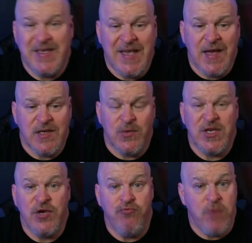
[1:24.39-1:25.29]
the answer is
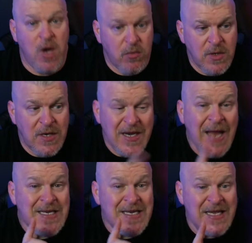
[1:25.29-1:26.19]
no,
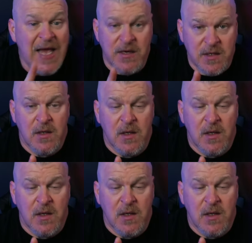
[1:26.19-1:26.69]
not yet.